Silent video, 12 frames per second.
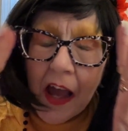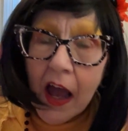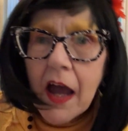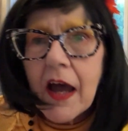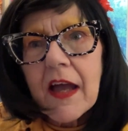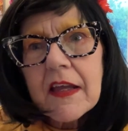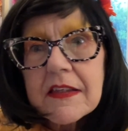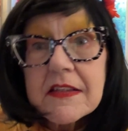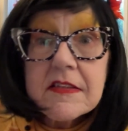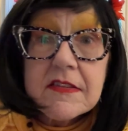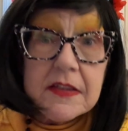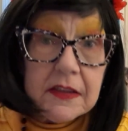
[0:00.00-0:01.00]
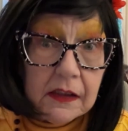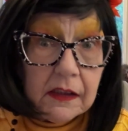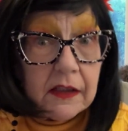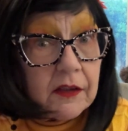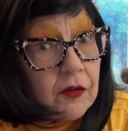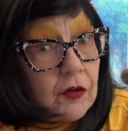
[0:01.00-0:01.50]
I can see
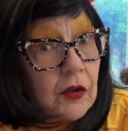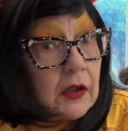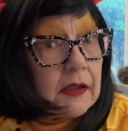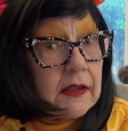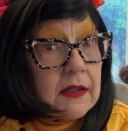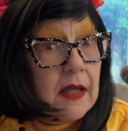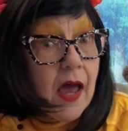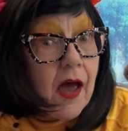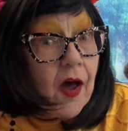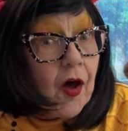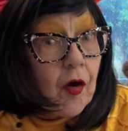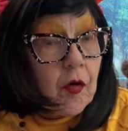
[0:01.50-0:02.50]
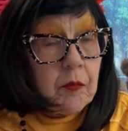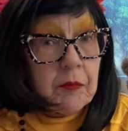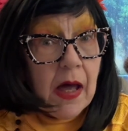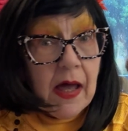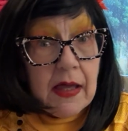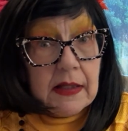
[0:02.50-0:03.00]
clearly now.
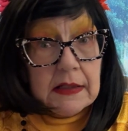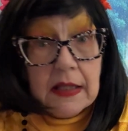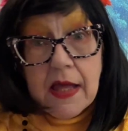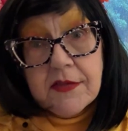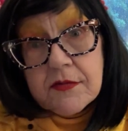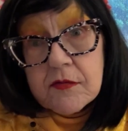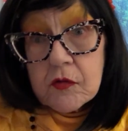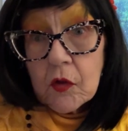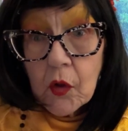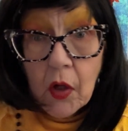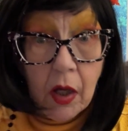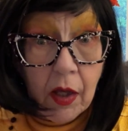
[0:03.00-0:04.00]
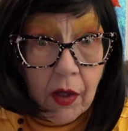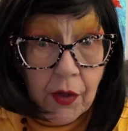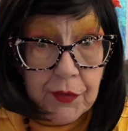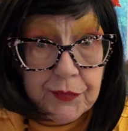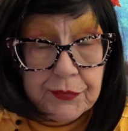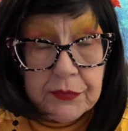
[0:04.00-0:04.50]
My glasses are
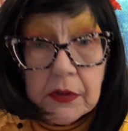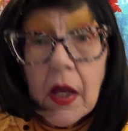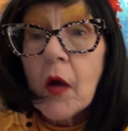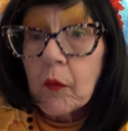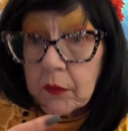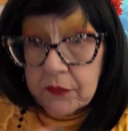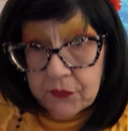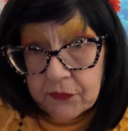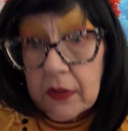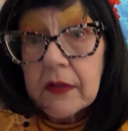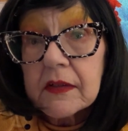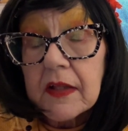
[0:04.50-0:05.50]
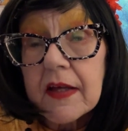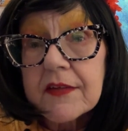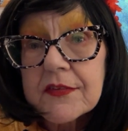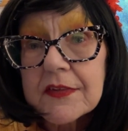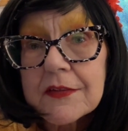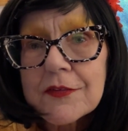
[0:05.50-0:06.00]
off. Well,
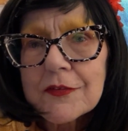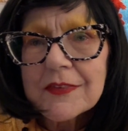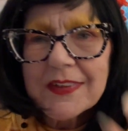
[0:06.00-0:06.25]
sunglasses.